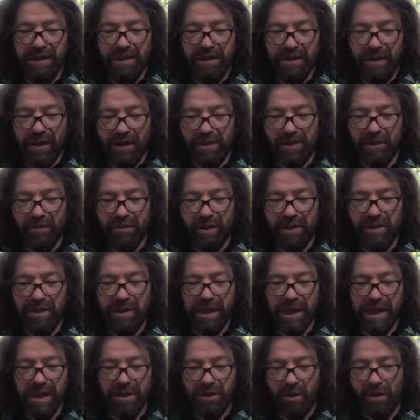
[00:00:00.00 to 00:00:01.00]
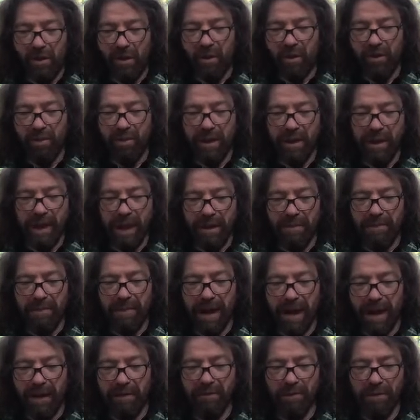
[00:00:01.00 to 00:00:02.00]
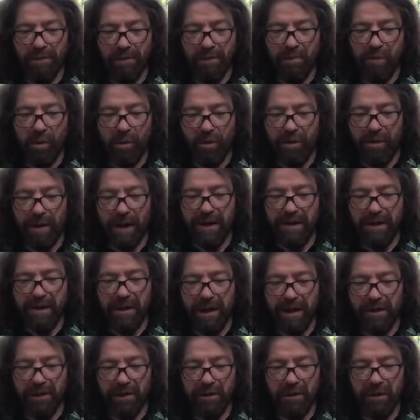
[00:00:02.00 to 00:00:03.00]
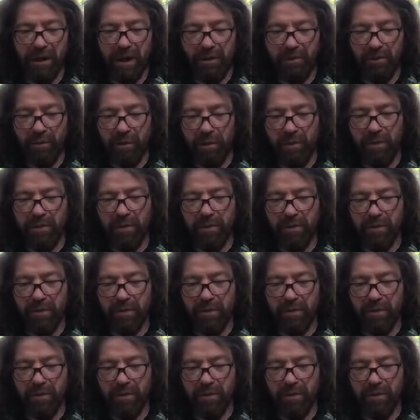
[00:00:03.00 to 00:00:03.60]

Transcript: Thus it was that Naomi came back with her Moabite daughter-in-law Ruth.